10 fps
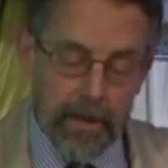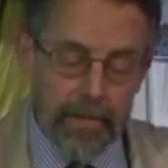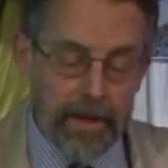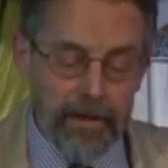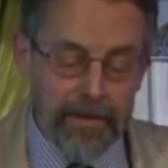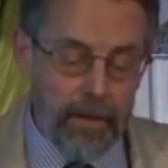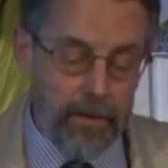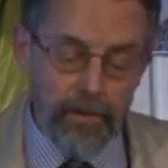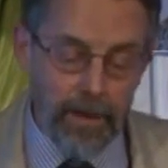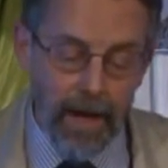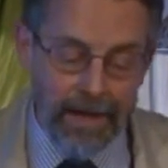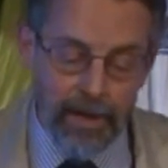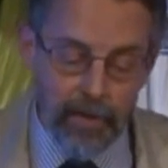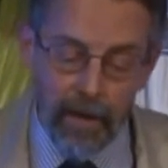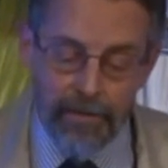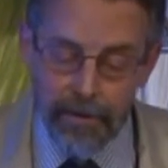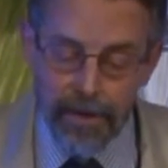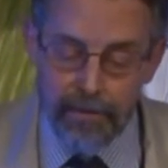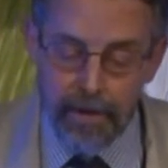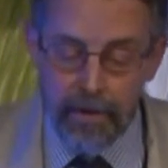Ibn Othir, who died in
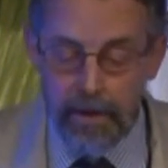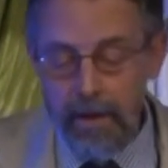1233,